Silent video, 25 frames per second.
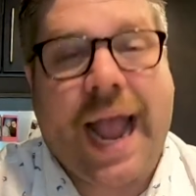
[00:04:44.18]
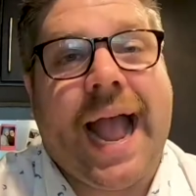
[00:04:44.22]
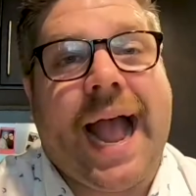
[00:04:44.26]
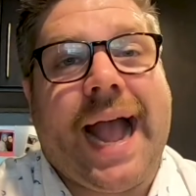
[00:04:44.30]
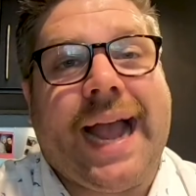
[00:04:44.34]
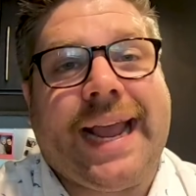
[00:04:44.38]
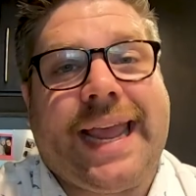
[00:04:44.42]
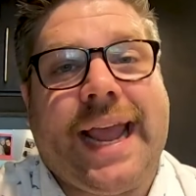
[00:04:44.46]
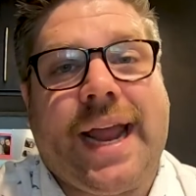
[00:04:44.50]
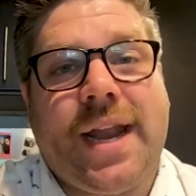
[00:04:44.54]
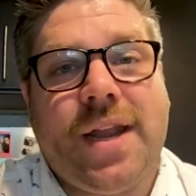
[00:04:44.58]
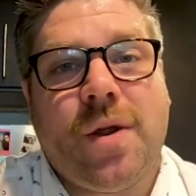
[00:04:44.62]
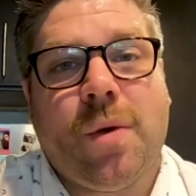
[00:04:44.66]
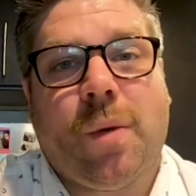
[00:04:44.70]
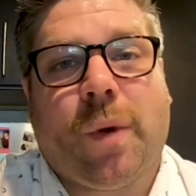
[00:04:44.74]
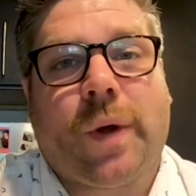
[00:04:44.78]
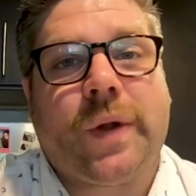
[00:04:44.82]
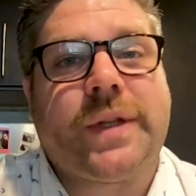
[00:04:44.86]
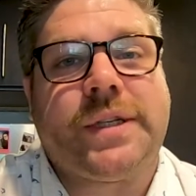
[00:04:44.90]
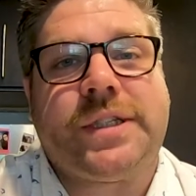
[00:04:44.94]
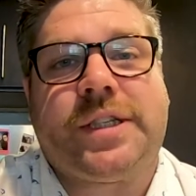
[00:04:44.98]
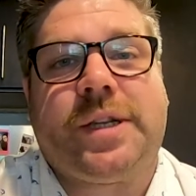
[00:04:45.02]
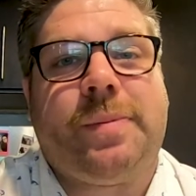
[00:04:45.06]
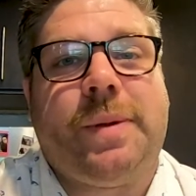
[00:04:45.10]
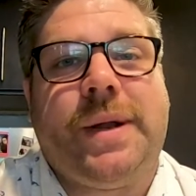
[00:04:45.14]
Again, you want
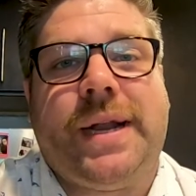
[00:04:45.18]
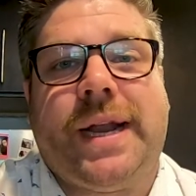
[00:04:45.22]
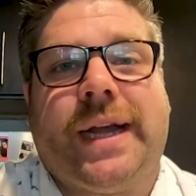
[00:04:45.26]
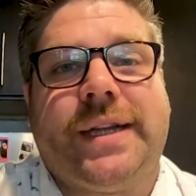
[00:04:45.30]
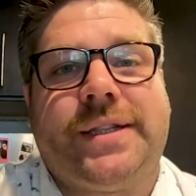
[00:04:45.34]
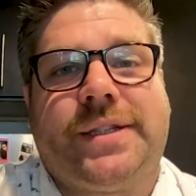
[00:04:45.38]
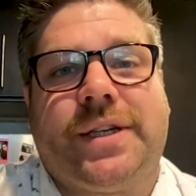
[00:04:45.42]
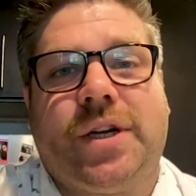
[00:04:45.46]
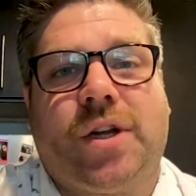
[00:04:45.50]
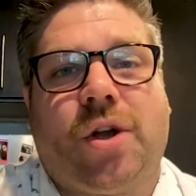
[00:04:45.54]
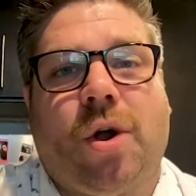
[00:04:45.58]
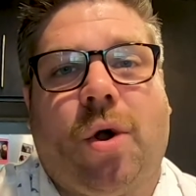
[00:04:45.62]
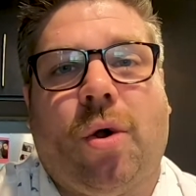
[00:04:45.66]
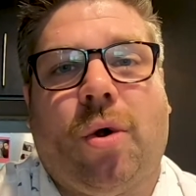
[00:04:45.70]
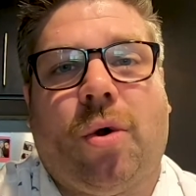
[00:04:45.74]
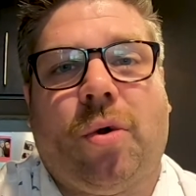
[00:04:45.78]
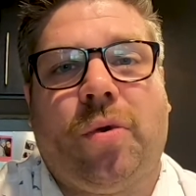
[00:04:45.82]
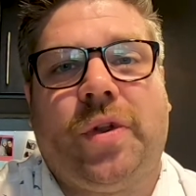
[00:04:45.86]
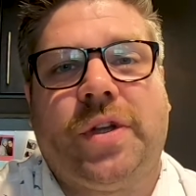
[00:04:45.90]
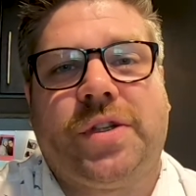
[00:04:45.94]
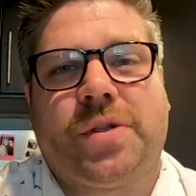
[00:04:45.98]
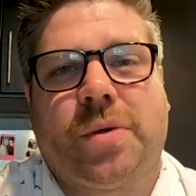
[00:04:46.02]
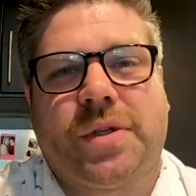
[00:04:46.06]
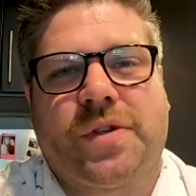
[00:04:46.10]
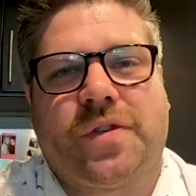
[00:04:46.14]
this to be nice and
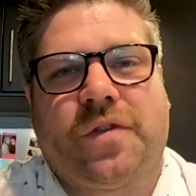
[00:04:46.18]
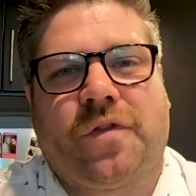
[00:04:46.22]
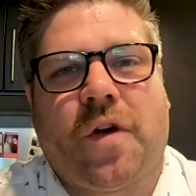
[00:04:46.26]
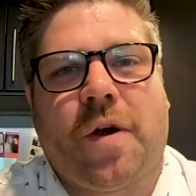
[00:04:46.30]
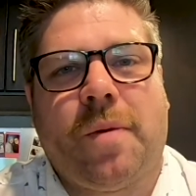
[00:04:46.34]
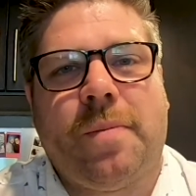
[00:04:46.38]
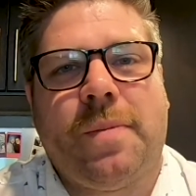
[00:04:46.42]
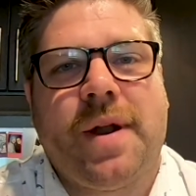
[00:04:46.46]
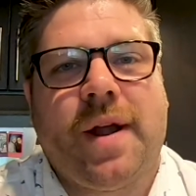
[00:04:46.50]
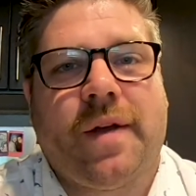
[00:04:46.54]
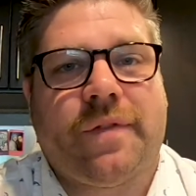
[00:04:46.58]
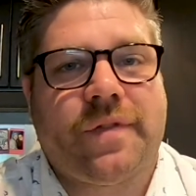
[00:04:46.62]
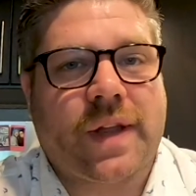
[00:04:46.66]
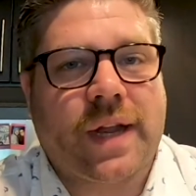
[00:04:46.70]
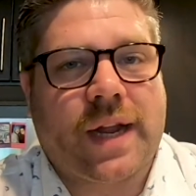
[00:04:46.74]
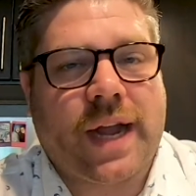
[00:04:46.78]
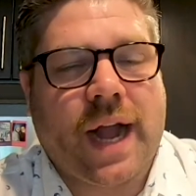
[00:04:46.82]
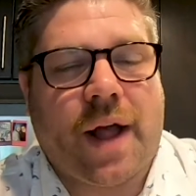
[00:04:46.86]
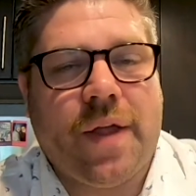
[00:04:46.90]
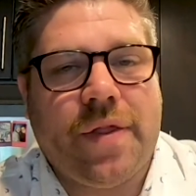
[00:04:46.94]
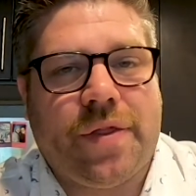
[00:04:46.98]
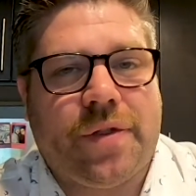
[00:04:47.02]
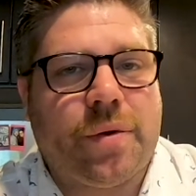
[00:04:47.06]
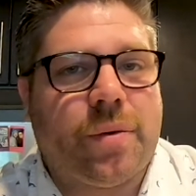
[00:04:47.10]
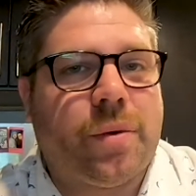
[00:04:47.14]
cold, so it's firm enough to
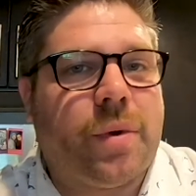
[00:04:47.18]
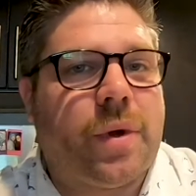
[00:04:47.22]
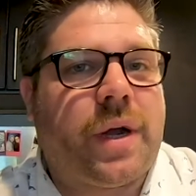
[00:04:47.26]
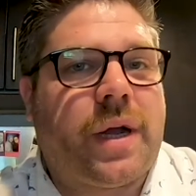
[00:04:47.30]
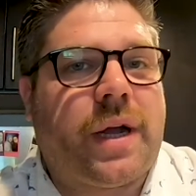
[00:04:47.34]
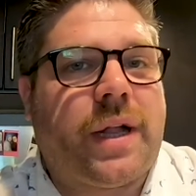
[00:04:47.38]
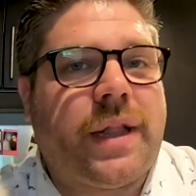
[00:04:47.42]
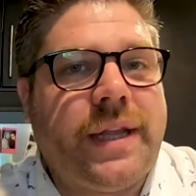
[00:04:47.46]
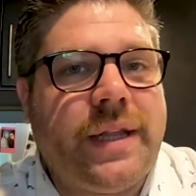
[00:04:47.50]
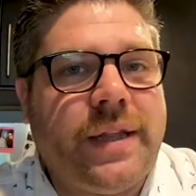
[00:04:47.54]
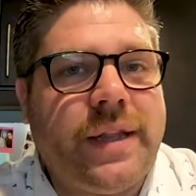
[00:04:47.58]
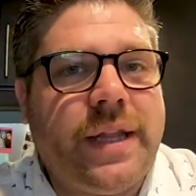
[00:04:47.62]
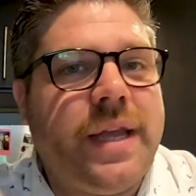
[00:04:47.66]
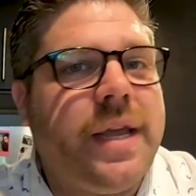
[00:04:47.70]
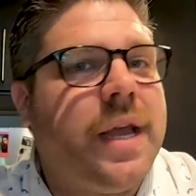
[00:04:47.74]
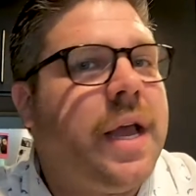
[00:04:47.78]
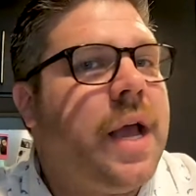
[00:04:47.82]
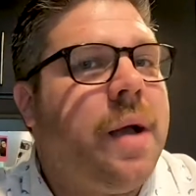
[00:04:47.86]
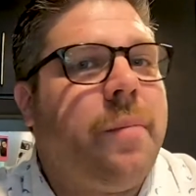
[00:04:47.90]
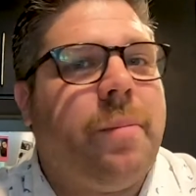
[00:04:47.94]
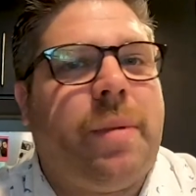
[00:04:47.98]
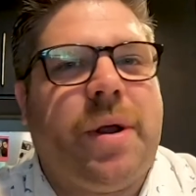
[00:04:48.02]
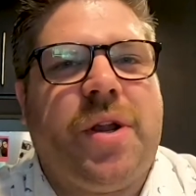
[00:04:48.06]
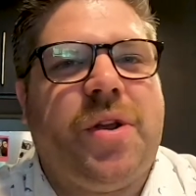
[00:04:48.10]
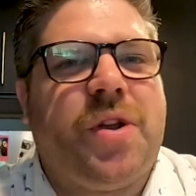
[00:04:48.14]
cut through cleanly,
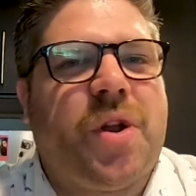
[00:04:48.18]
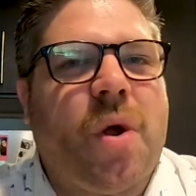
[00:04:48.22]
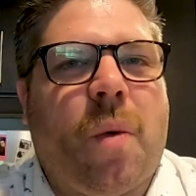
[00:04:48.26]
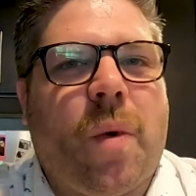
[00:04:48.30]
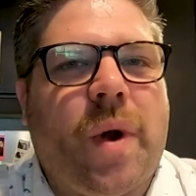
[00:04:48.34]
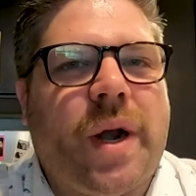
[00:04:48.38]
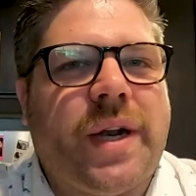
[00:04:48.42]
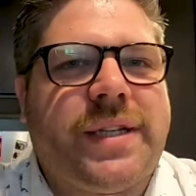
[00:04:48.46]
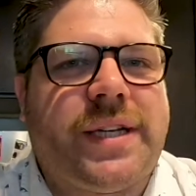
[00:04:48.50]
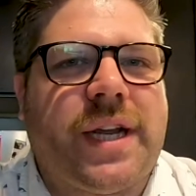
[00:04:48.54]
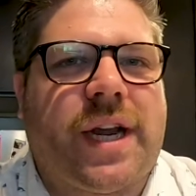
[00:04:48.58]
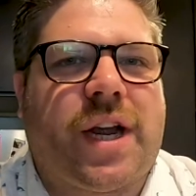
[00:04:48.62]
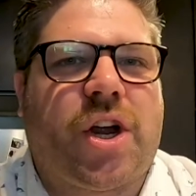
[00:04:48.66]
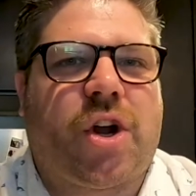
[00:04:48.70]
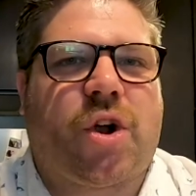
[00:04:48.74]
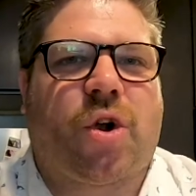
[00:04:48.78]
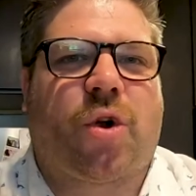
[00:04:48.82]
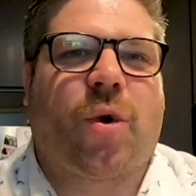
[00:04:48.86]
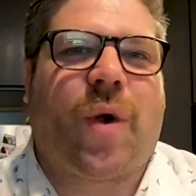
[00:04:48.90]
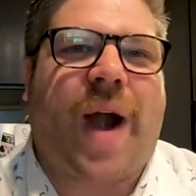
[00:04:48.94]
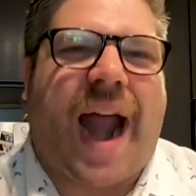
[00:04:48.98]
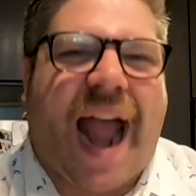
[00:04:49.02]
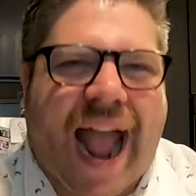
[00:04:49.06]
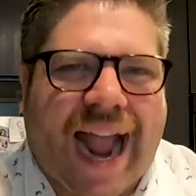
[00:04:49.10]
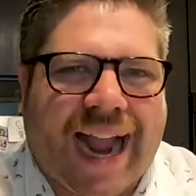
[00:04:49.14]
but you don't want it to
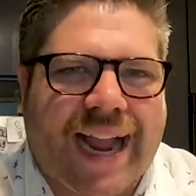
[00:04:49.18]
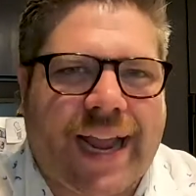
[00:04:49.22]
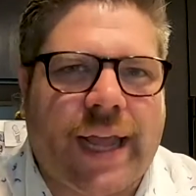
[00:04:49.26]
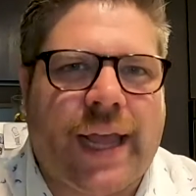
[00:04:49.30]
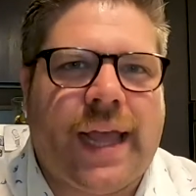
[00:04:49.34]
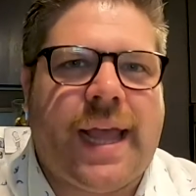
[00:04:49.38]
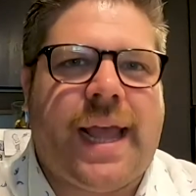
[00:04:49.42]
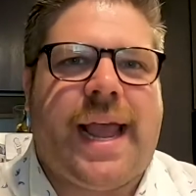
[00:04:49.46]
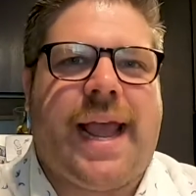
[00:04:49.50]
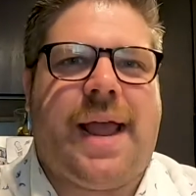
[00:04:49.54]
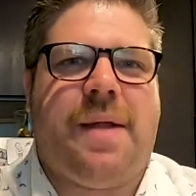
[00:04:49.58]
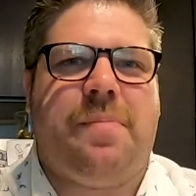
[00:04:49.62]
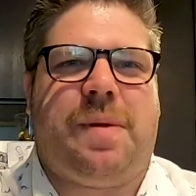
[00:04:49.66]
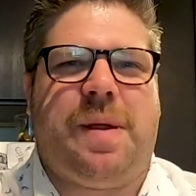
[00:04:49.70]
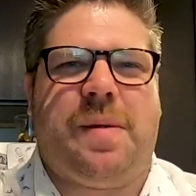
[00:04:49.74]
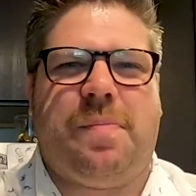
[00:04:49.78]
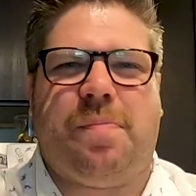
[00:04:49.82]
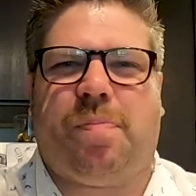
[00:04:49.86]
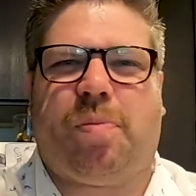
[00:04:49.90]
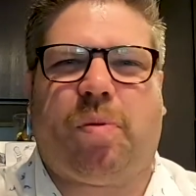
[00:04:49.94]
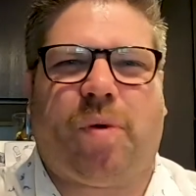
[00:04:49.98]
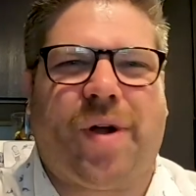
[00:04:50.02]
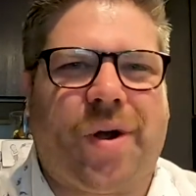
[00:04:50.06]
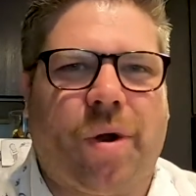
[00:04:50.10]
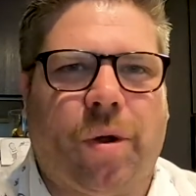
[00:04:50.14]
crack and be
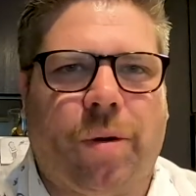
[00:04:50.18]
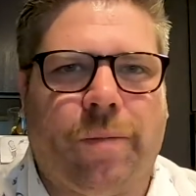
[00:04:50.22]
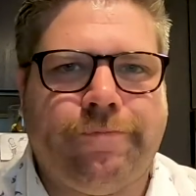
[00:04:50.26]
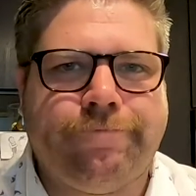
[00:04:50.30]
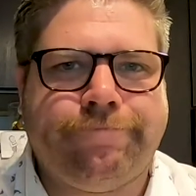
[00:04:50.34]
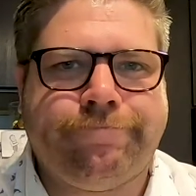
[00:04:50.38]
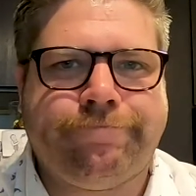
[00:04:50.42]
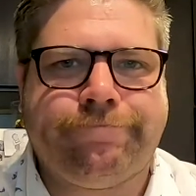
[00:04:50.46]
brittle.